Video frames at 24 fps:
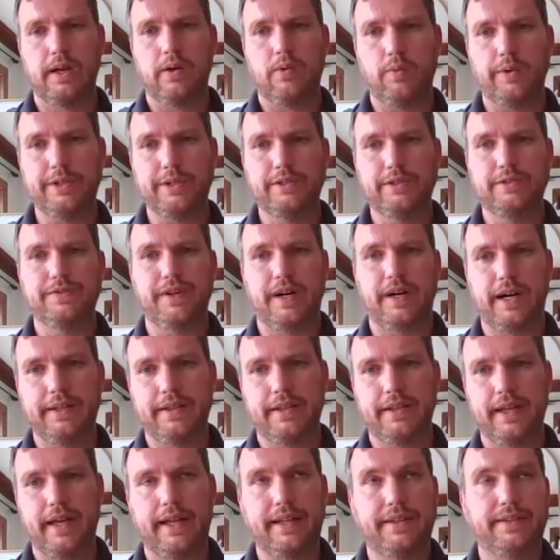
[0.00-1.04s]
We do find
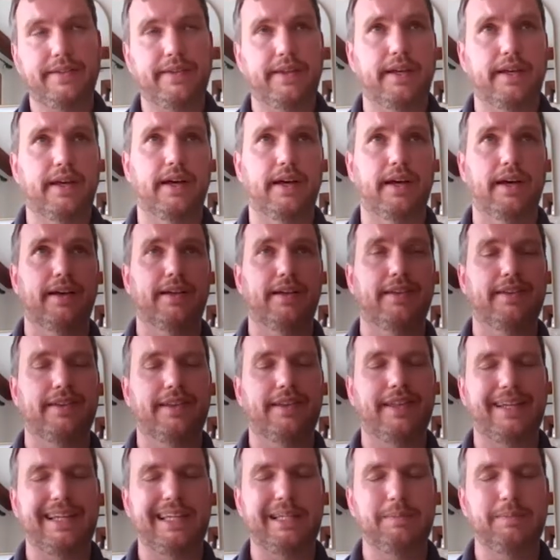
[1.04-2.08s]
that
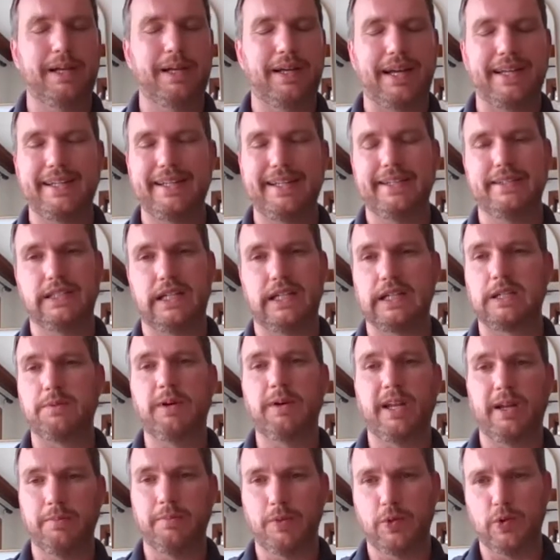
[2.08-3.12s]
the email, I need to talk
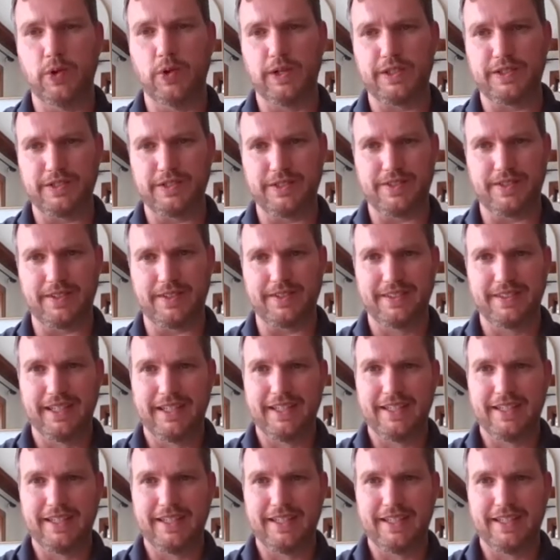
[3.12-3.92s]
about it more because it's a